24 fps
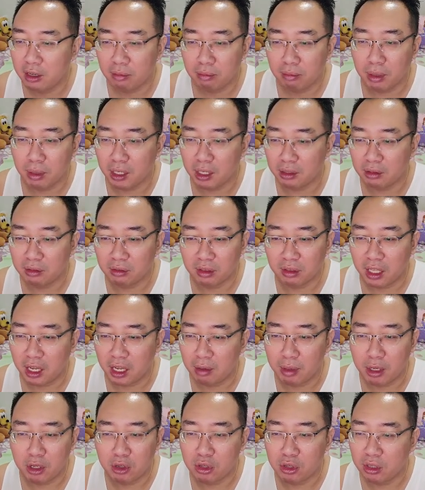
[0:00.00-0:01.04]
But like I
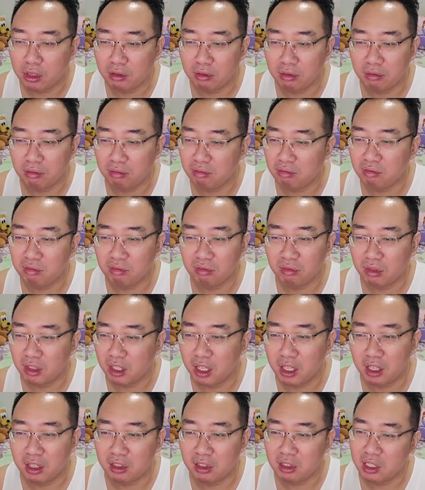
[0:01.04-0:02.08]
mentioned,
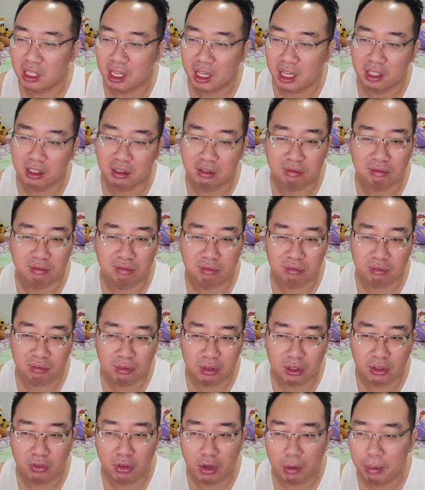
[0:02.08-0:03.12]
it's like
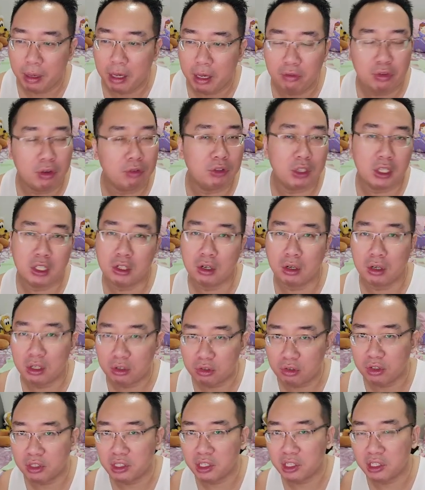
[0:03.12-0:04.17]
if you're paying $50
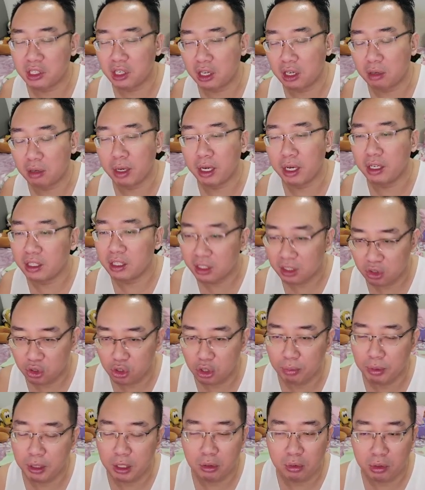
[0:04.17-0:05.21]
for 6GB
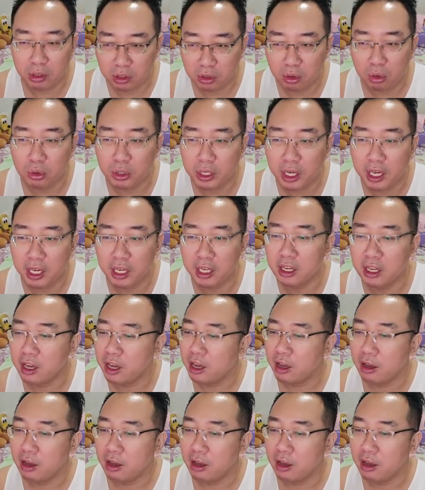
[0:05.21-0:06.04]
GPU, it's okay.